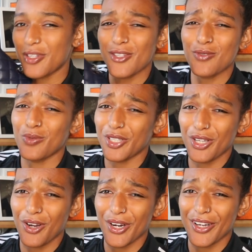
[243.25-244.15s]
This is really
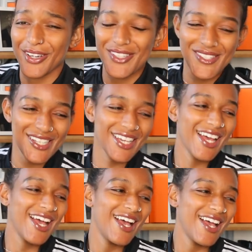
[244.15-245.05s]
hard, honestly.
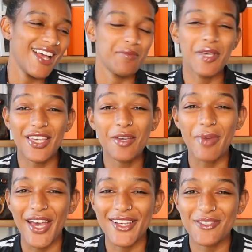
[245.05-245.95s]
Picking
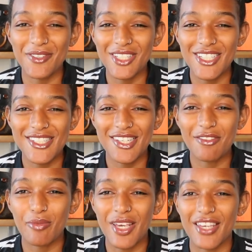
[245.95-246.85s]
bags for this and
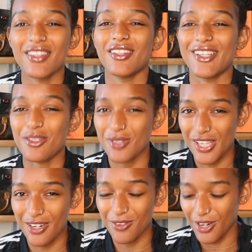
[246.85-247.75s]
even making the list was
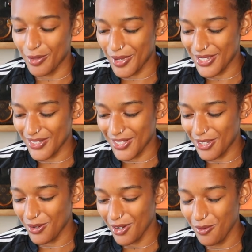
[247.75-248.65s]
kind of hard because it's
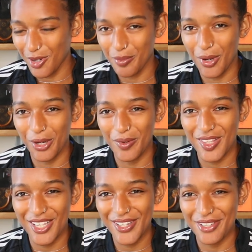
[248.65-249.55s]
like, oh, I don't want to part
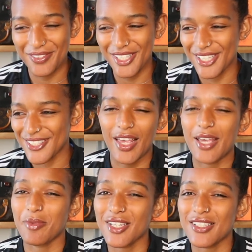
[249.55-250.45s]
with any of these. I
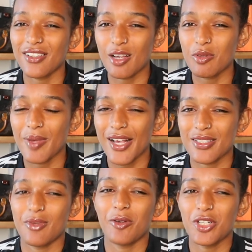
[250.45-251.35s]
am going to sell a couple bags.
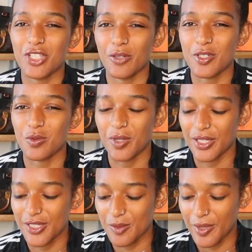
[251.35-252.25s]
I'm not really sure which
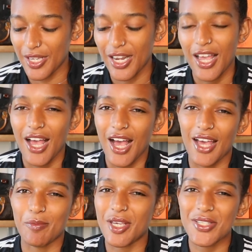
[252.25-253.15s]
ones, but
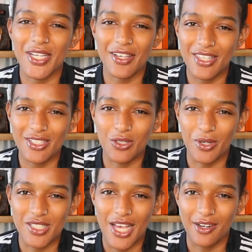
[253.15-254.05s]
because I got that
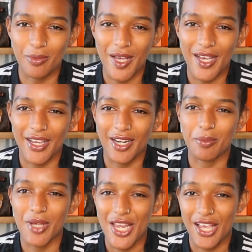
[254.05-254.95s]
Dior saddle bag and
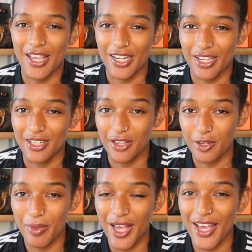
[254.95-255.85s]
I'm planning on getting
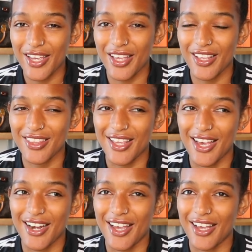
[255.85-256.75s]
another bag,
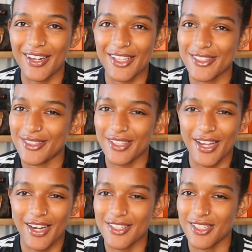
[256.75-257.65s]
that
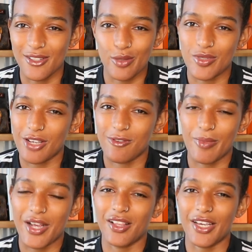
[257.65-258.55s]
I gotta sell some stuff from
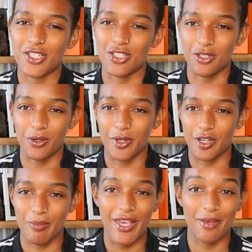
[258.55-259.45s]
my collection in order
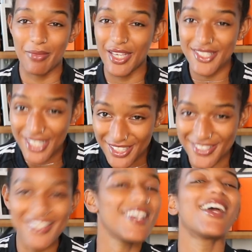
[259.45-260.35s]
to make it make
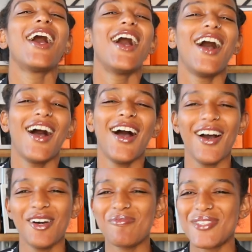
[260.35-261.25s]
sense.
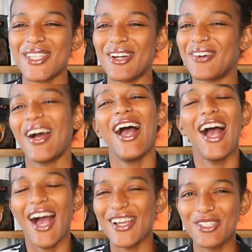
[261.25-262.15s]
So
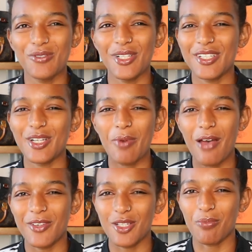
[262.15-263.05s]
I do will end up
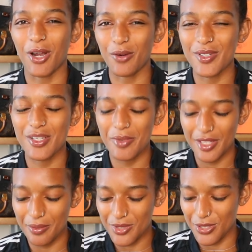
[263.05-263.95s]
having to part with some of
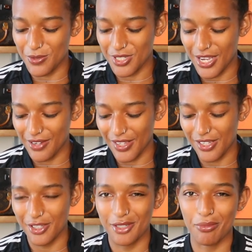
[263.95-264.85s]
them. So this was kind of
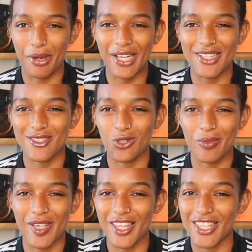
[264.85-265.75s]
like a good
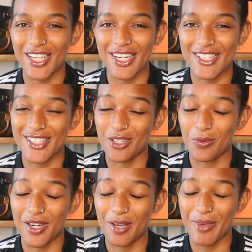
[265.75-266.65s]
brainstorming thing to see
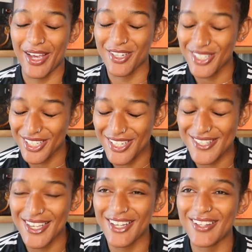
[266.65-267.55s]
what I'm actually going to
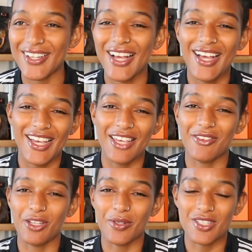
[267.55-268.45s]
sell,
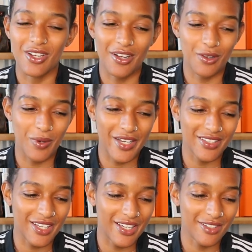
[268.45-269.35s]
even though it's not
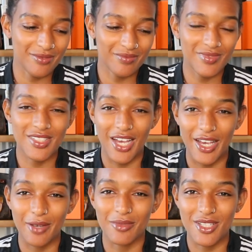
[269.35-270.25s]
quite like
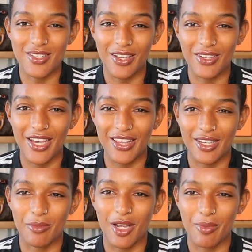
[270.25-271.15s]
time to sell yet.
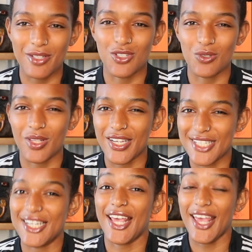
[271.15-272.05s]
Like I'm not about to do it like
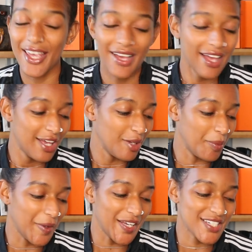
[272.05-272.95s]
today.
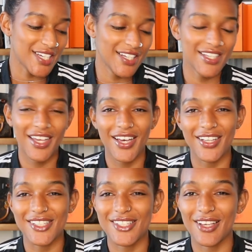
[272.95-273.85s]
But
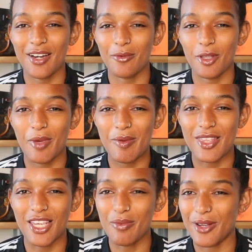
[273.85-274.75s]
yeah, this kind of really made me
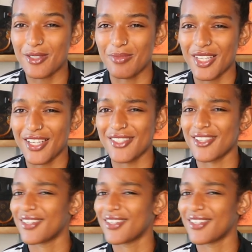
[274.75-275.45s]
think about some things.